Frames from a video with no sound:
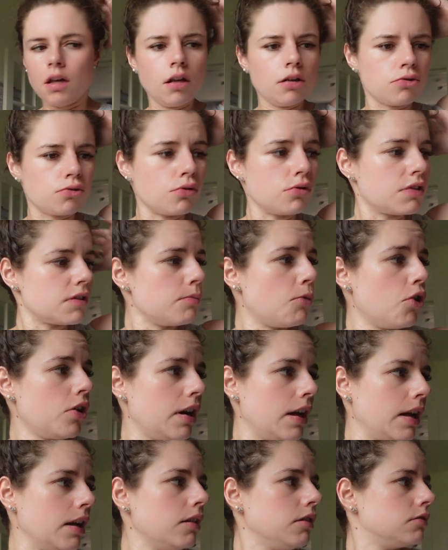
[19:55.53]
So this
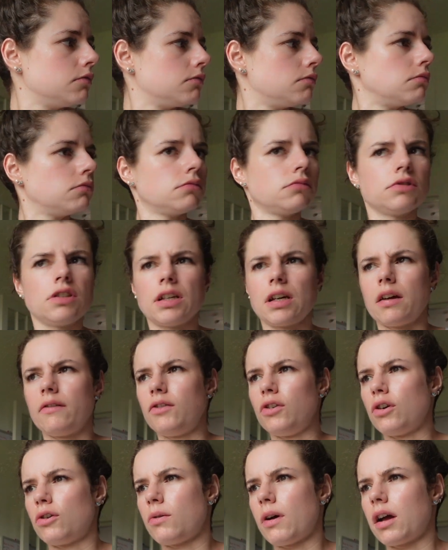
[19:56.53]
morning, to give
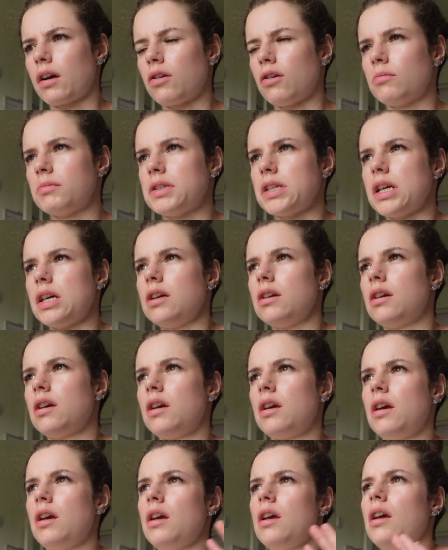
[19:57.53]
you a quick update,
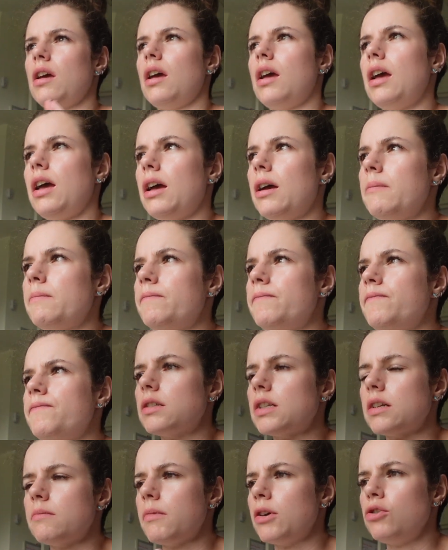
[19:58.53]

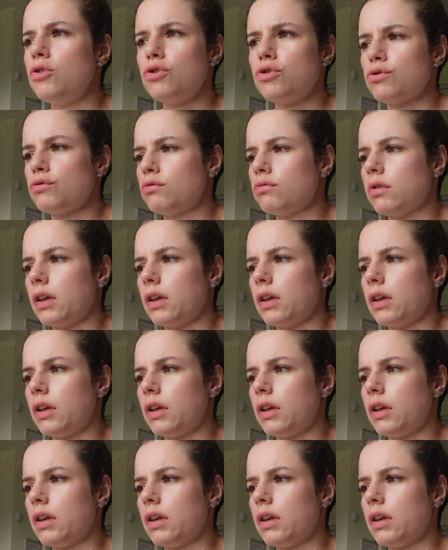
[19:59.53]
Did my usual